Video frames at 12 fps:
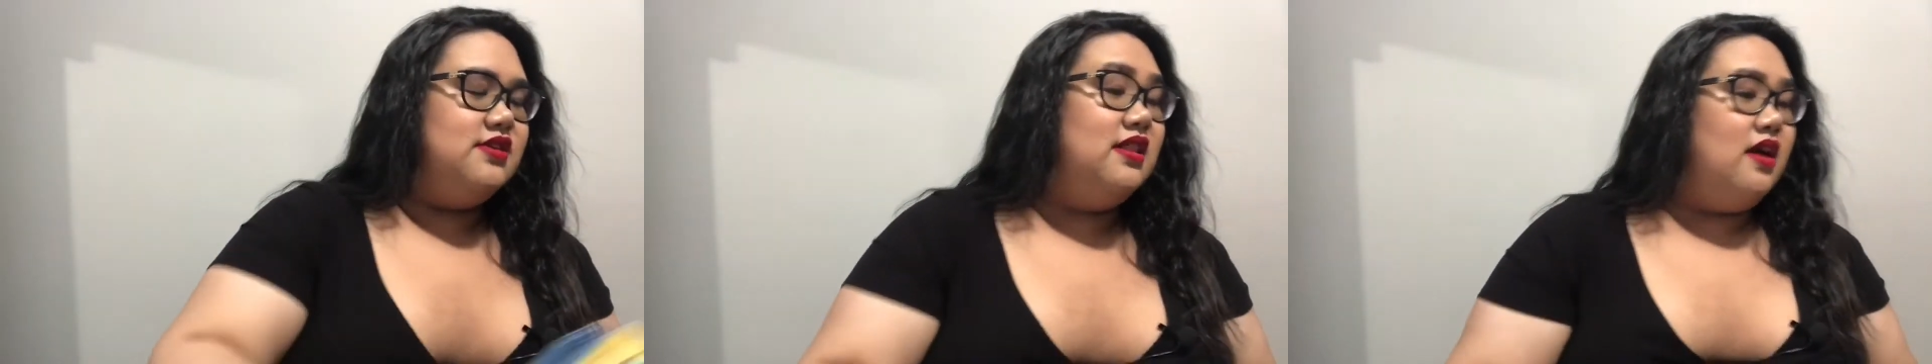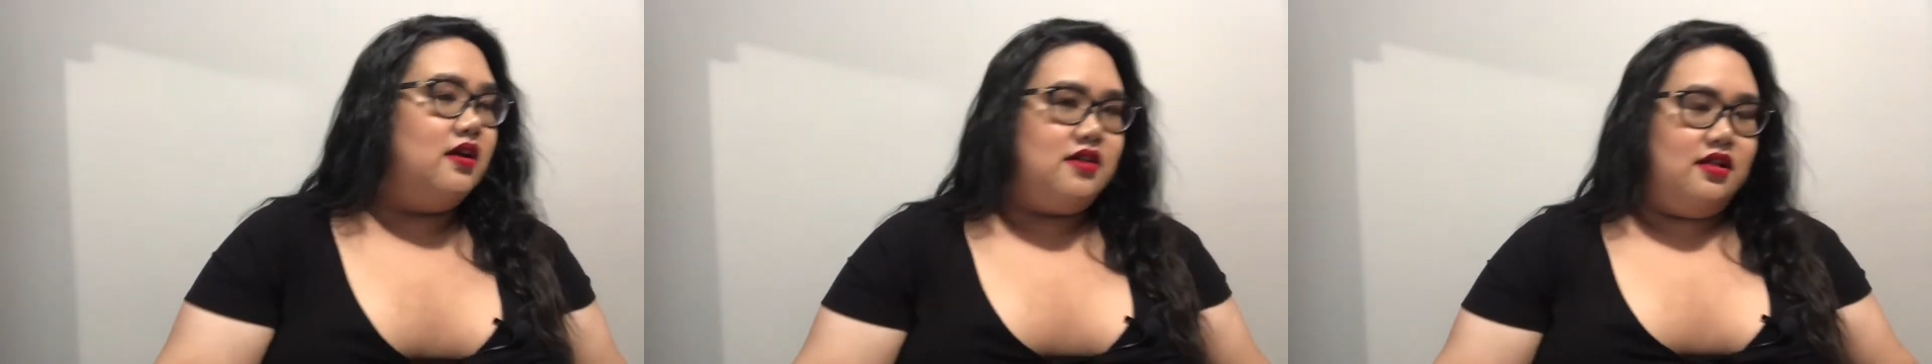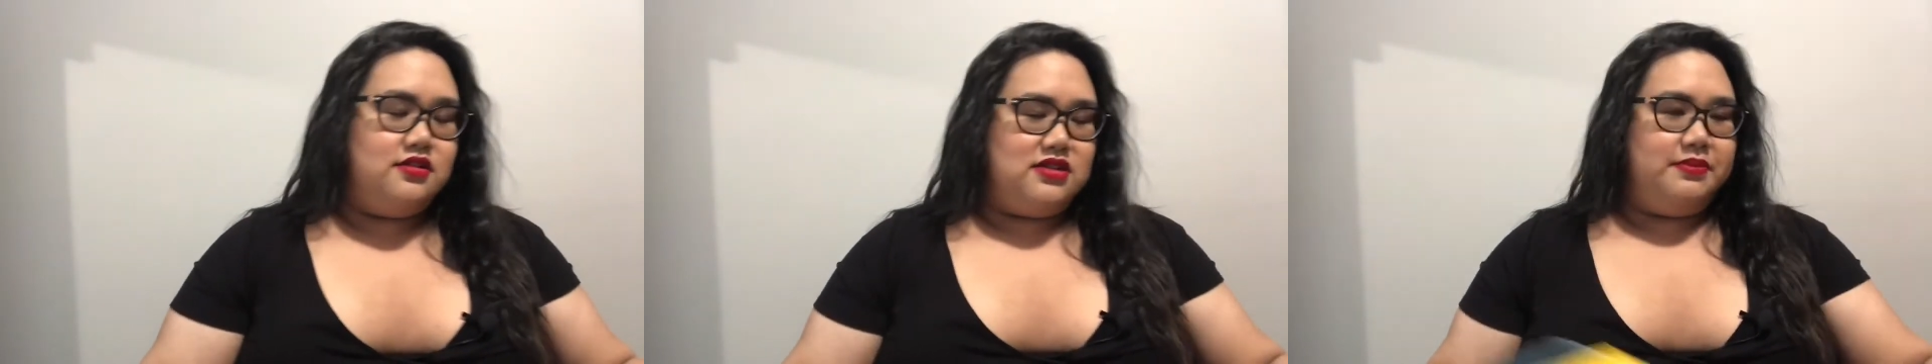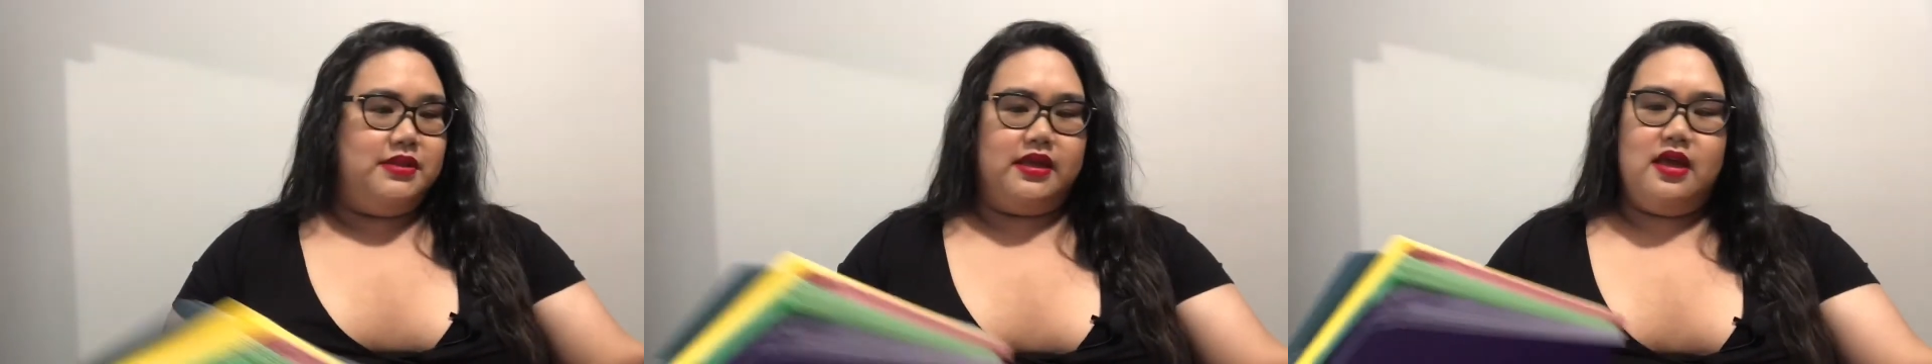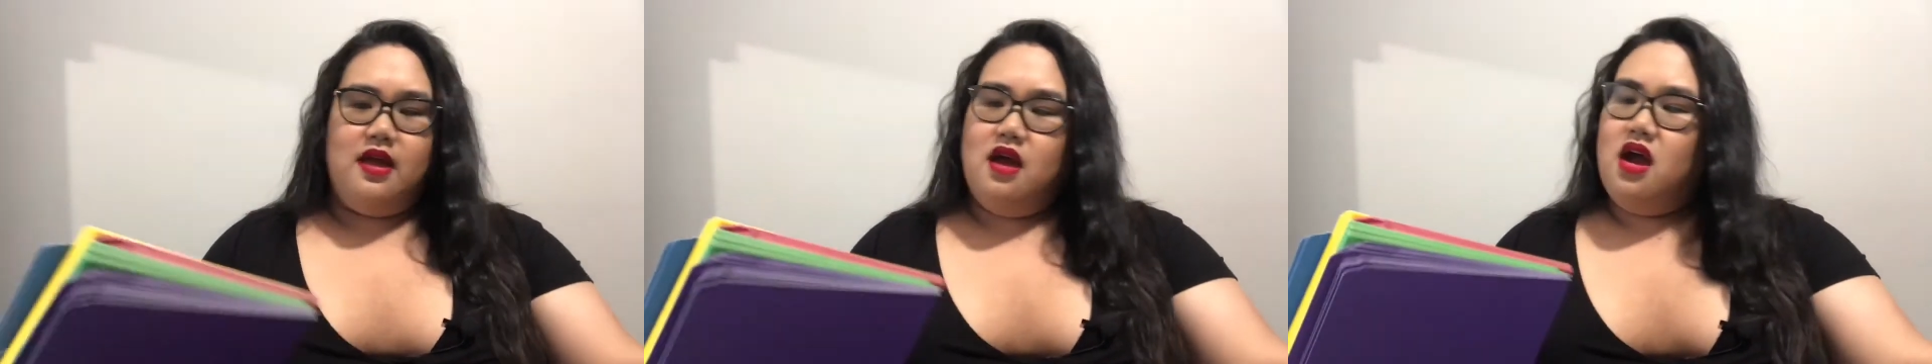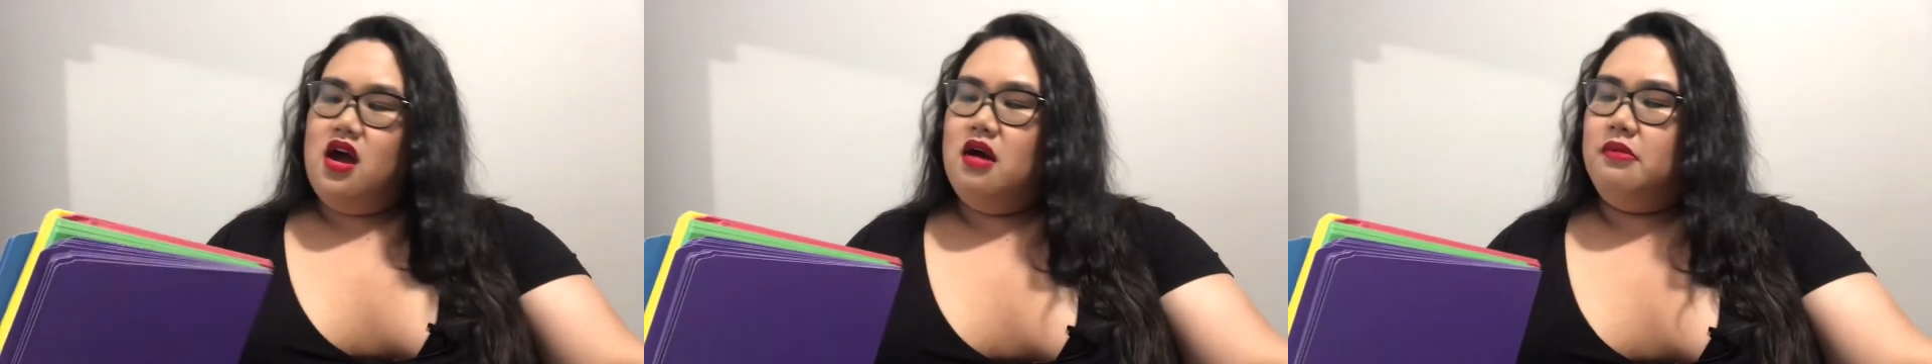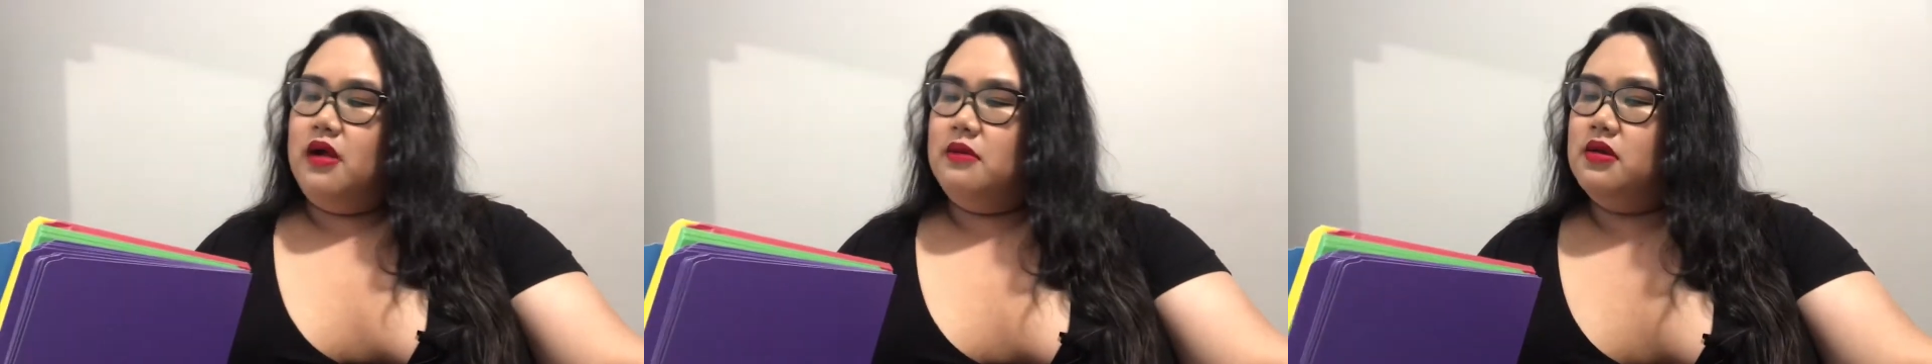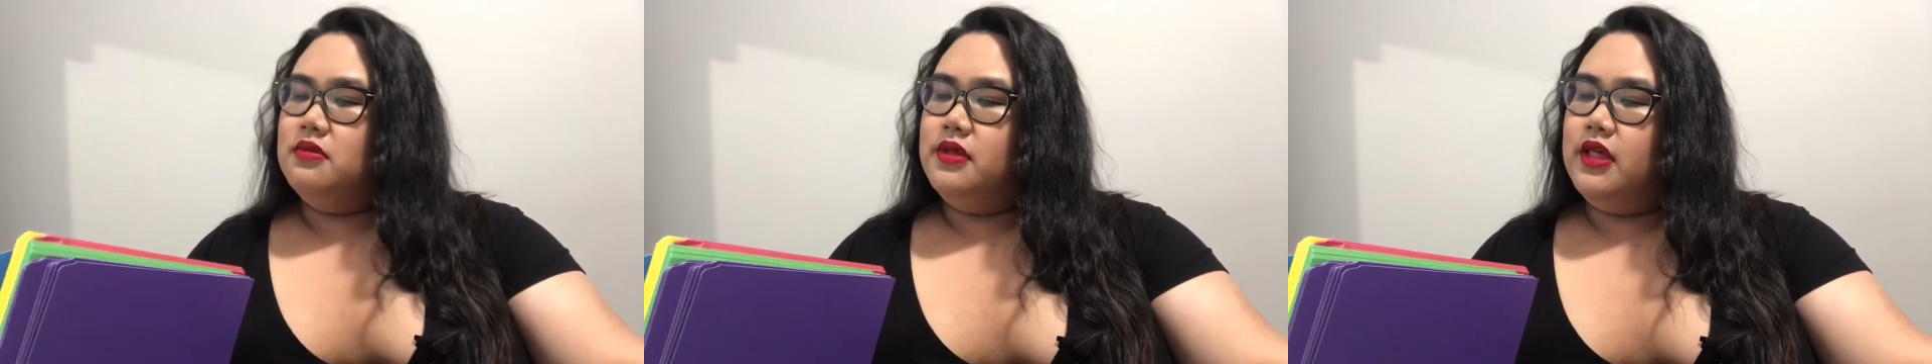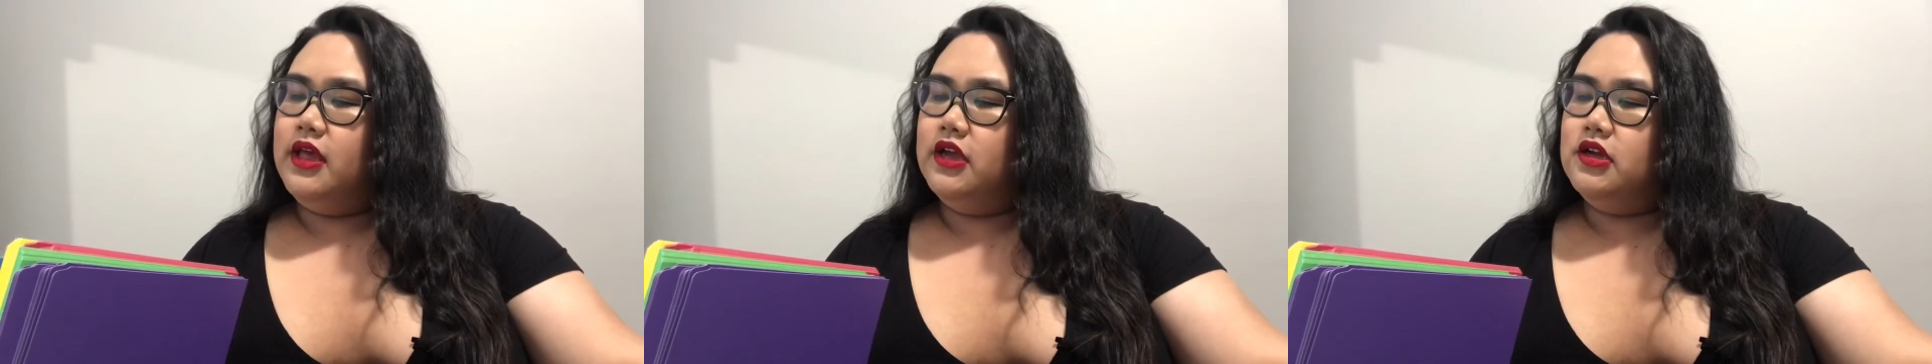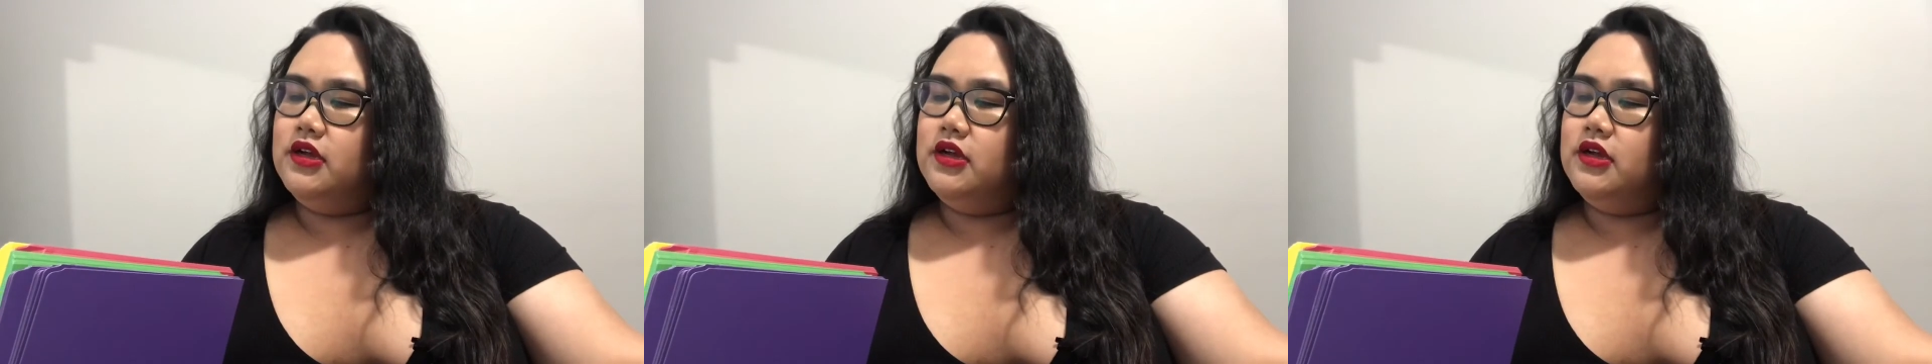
Not a lot of colors. I mean, like probably like